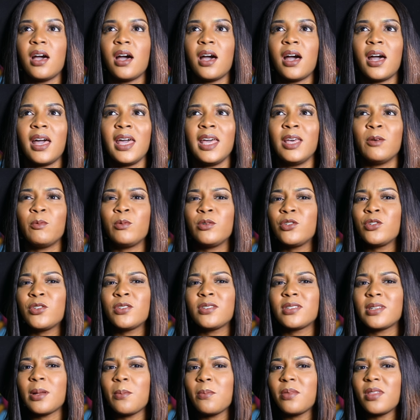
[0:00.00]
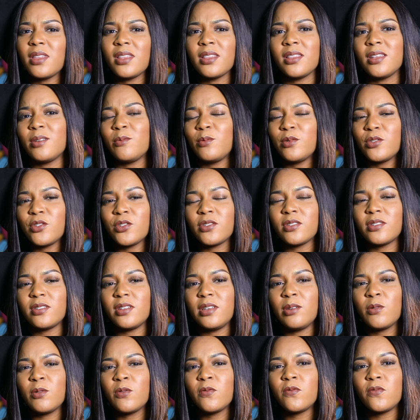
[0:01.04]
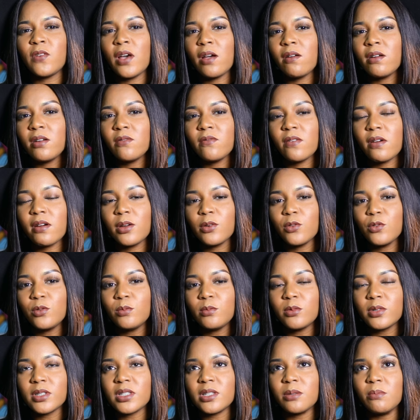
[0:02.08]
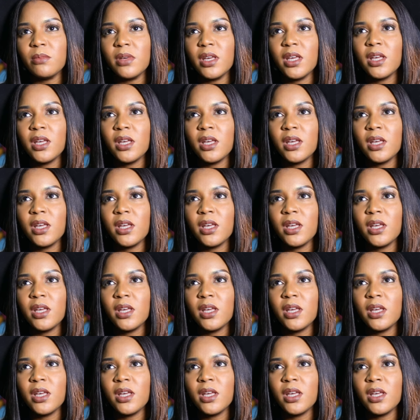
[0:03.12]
it was just something that was just, it was very, very normal to me.